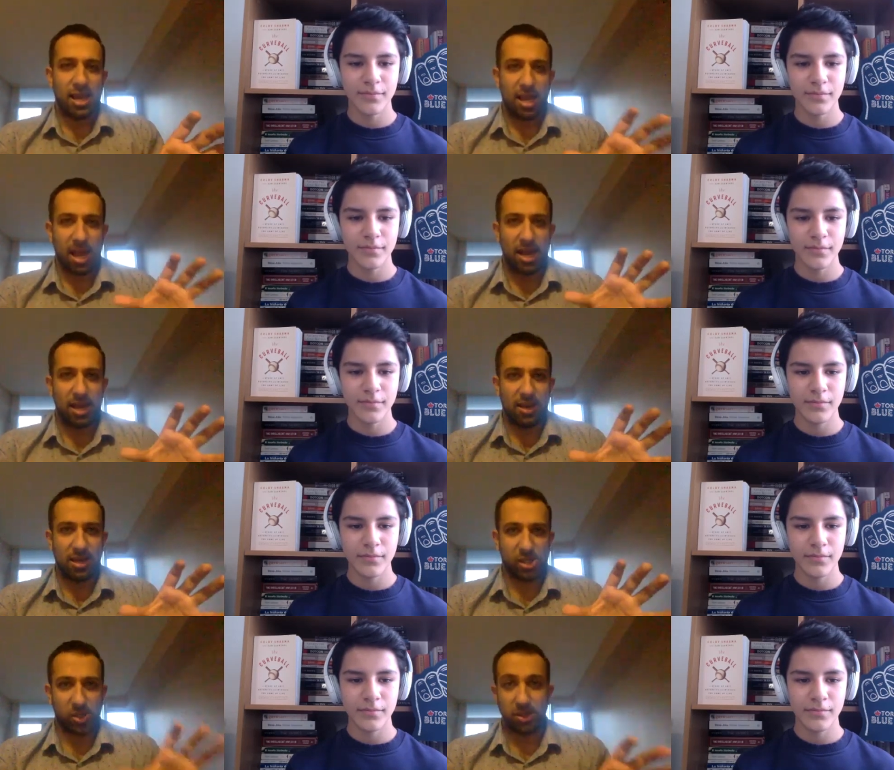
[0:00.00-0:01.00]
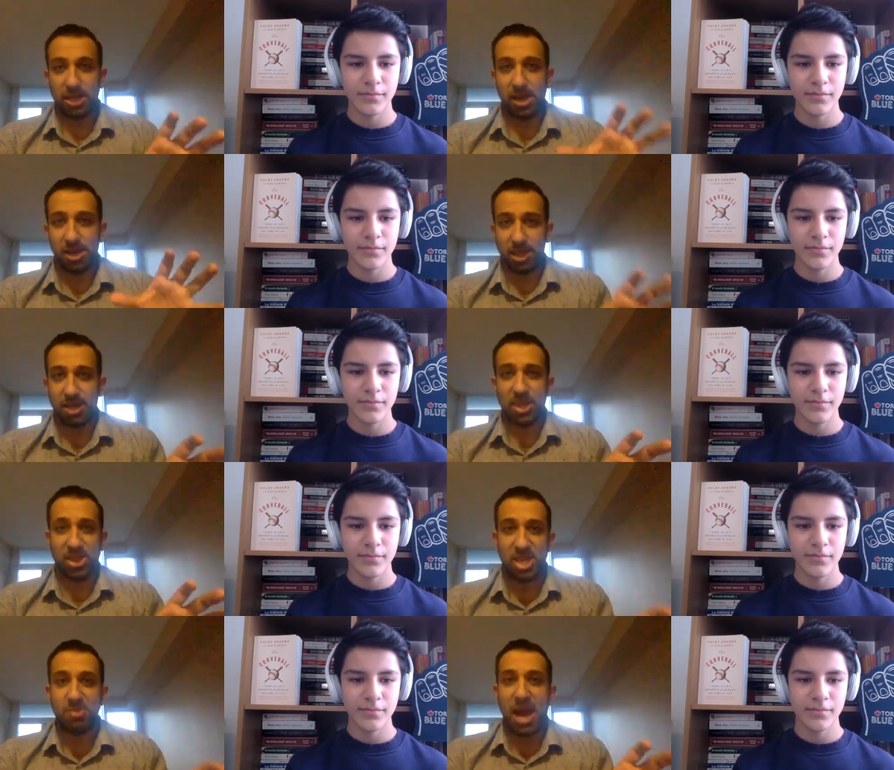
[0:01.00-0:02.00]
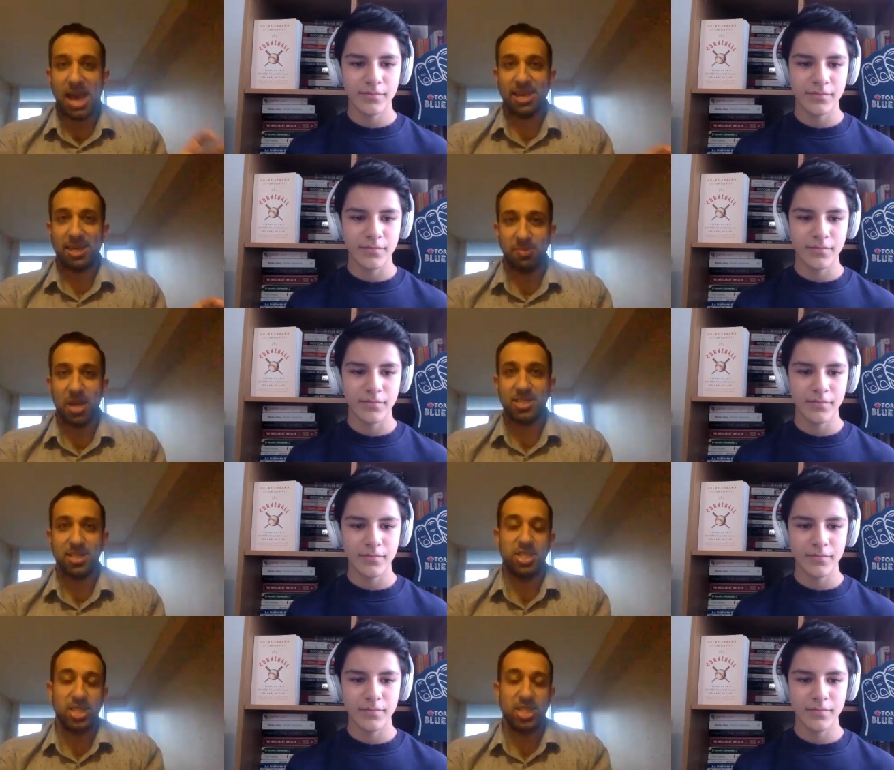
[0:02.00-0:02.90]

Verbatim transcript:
Speaker 1: uh, certainly a, uh, the thematic message